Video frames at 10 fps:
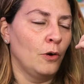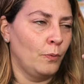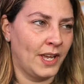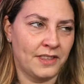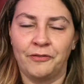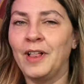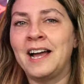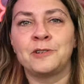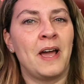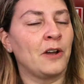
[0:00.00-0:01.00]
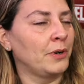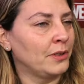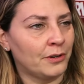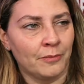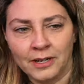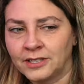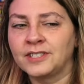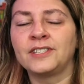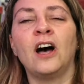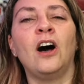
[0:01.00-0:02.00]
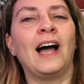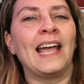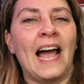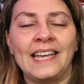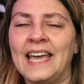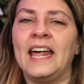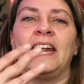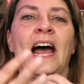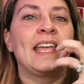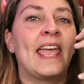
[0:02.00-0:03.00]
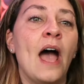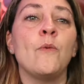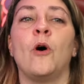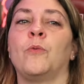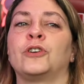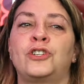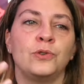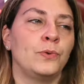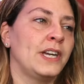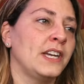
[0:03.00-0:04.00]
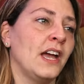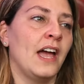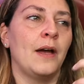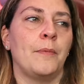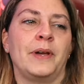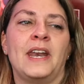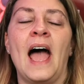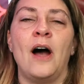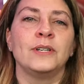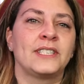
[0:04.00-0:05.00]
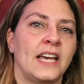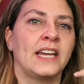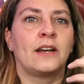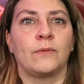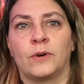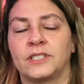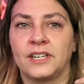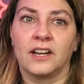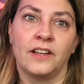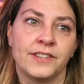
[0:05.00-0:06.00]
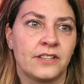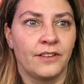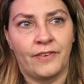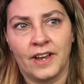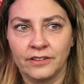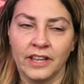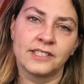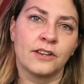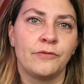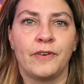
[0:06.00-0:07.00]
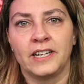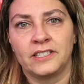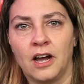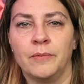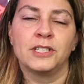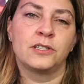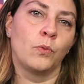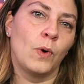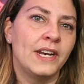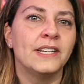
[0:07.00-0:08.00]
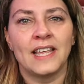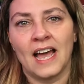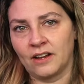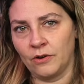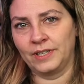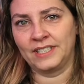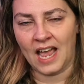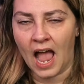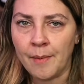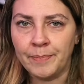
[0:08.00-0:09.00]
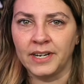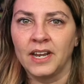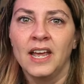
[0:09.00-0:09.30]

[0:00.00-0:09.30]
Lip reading: We get the flashback. We learn about the saw. I get it. I get what we're doing. But now it's like we're stuck on this cliffhanger. Let's go find Tommy. So when is that going to happen?